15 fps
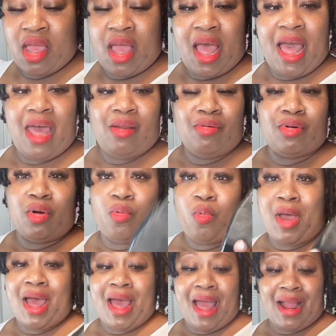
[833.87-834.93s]
I don't know
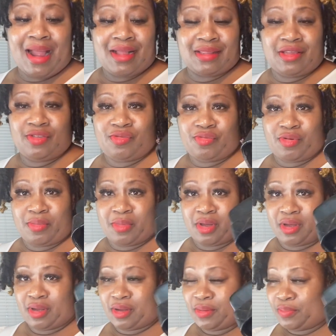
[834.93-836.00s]
why, I got these from,
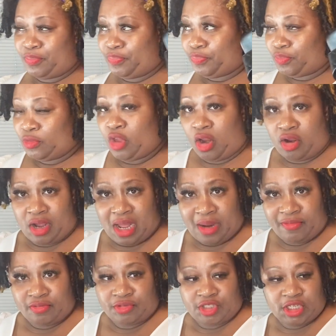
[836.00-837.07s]
y'all know I got them
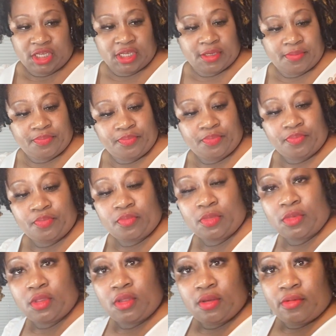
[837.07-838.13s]
from Shein,
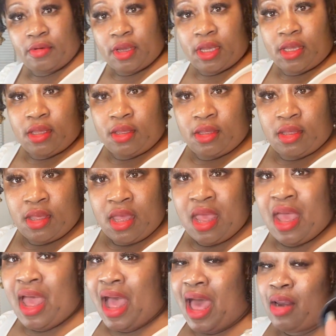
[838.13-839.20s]
right?
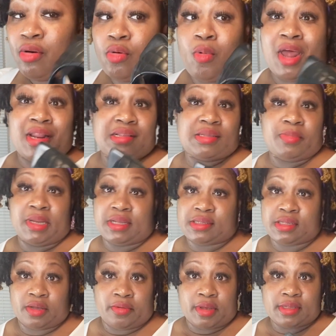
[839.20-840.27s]
I don't know why they smell like
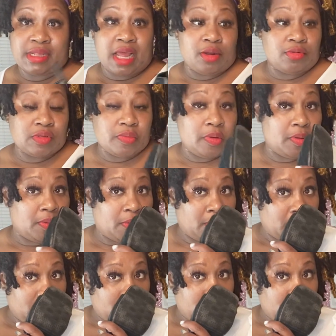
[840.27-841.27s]
cigarettes. I don't smoke.